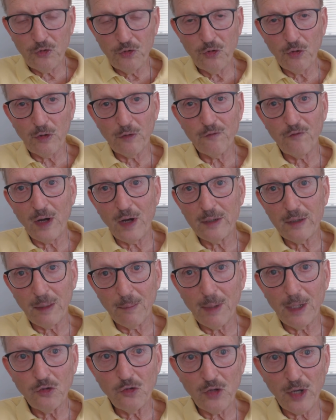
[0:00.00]
which you can find
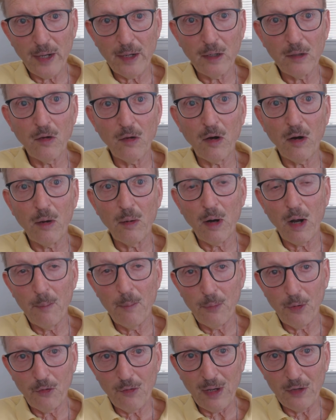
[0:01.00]
on my channel, are on
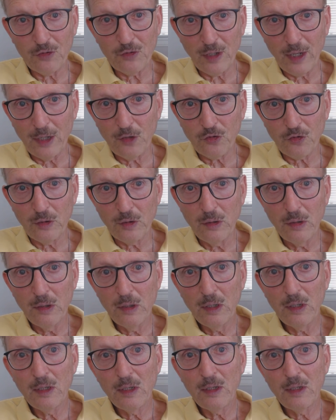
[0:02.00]
procrastination,
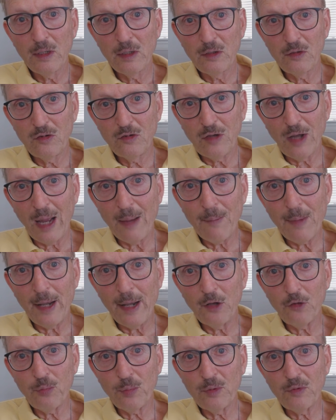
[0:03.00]
time
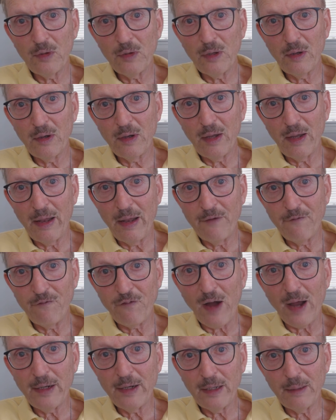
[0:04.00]
management, and
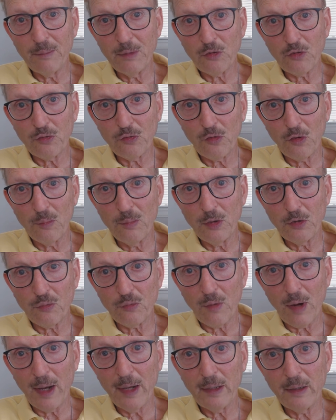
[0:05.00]
finding Mr. or
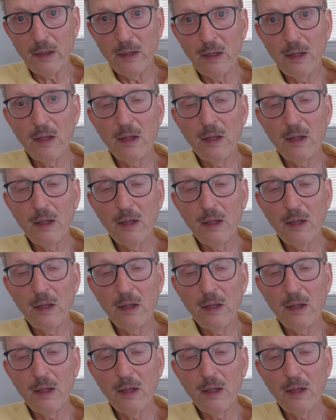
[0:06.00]
Ms. Right.